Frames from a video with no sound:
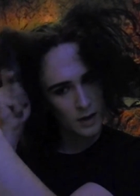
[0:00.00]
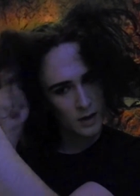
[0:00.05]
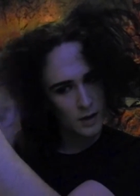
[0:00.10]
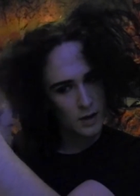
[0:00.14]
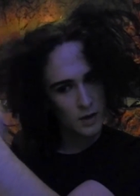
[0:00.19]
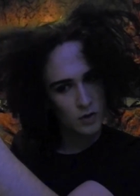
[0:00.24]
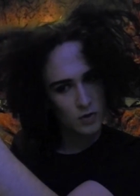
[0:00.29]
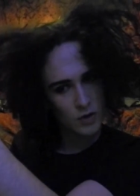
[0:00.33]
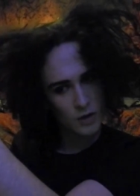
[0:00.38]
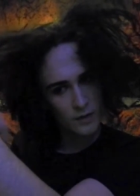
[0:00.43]

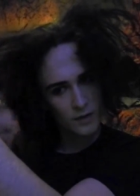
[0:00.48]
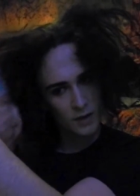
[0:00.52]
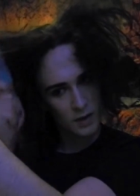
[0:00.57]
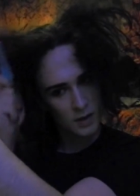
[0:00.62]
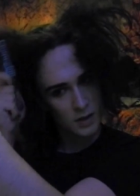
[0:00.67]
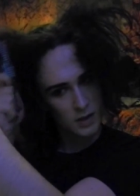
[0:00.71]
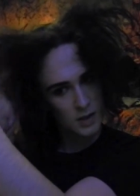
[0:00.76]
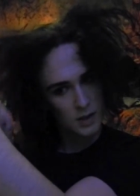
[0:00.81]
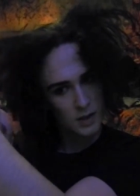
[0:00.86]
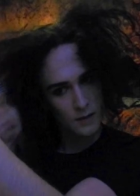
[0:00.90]

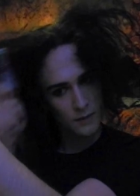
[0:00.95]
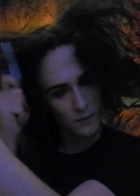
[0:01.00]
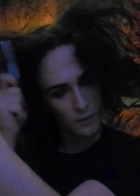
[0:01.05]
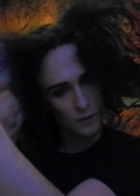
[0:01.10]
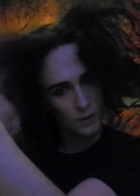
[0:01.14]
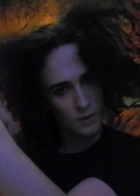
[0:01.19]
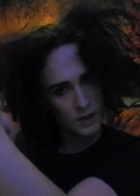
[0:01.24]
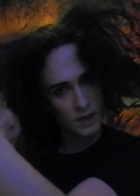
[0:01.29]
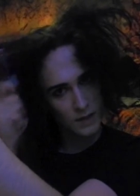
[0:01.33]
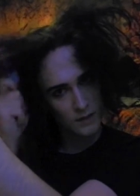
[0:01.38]
extravagant, and I
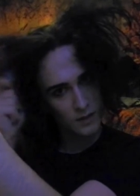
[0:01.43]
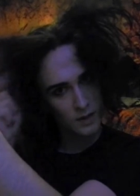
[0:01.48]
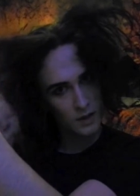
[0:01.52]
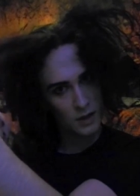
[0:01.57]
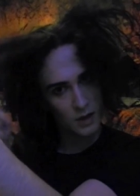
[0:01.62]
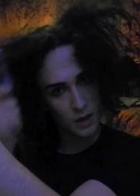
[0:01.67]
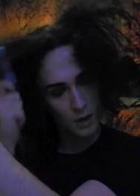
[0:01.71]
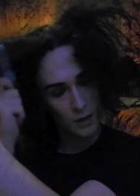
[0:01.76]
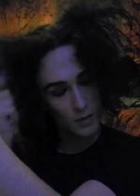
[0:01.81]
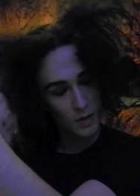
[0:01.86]
thought I'd give it a
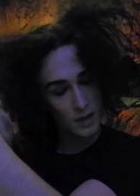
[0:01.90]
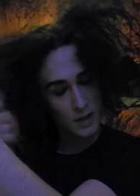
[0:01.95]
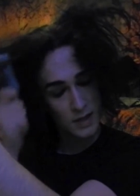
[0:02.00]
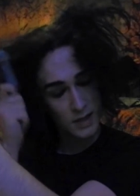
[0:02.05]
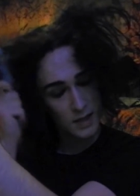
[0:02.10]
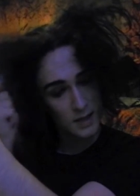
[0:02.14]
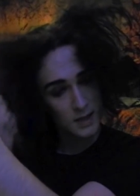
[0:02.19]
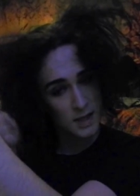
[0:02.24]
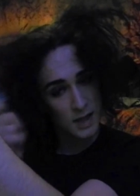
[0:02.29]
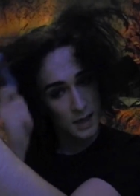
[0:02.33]
go, but it
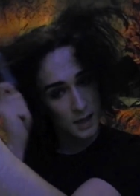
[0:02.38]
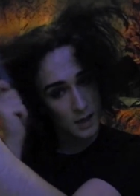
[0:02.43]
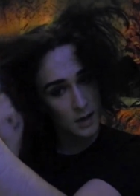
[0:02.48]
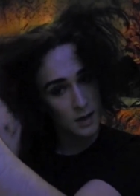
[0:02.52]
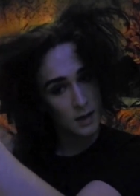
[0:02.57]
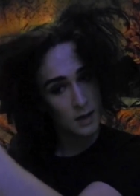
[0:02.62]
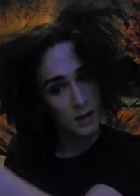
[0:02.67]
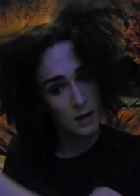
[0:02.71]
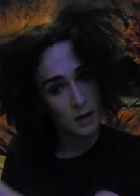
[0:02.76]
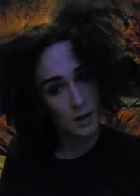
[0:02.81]
did take
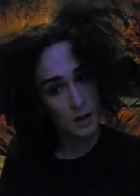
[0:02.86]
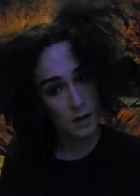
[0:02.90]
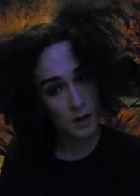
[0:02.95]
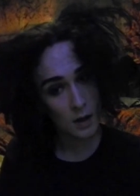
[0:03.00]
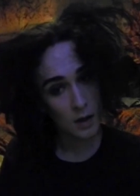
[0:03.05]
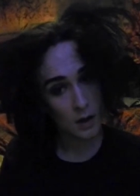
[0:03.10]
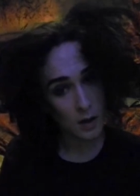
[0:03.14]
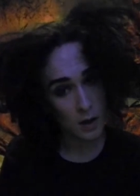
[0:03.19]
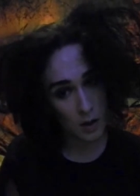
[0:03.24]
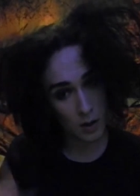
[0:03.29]

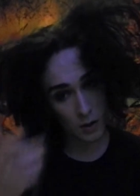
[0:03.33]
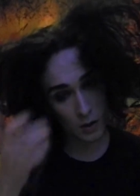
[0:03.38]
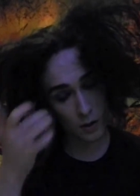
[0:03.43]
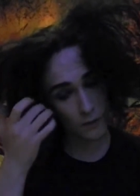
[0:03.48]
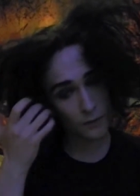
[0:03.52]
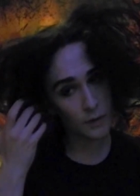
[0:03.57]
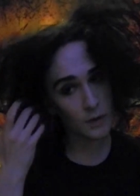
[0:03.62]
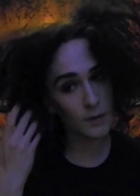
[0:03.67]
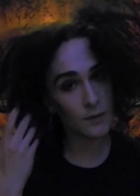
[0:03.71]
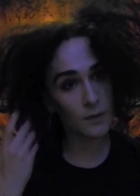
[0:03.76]
a good
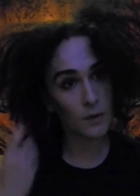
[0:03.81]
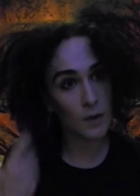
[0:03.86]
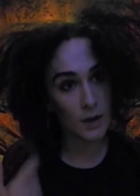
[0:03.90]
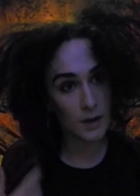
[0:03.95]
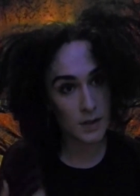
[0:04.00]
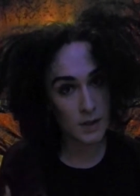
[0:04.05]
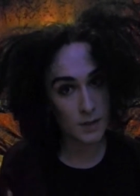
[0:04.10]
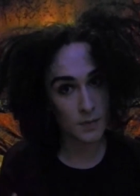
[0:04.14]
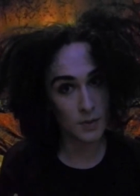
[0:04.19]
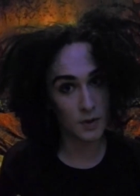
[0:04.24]
3 to 4
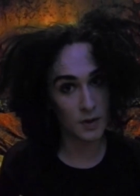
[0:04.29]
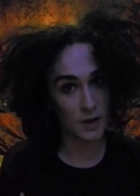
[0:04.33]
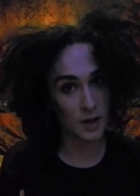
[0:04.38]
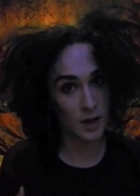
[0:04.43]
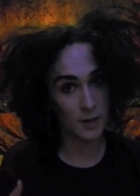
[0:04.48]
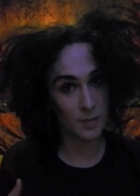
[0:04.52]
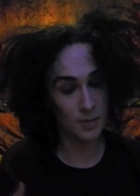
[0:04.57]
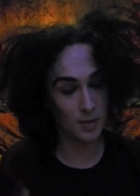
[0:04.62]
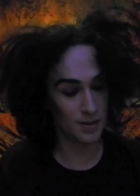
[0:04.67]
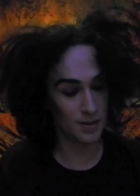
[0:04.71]
hours to put it up.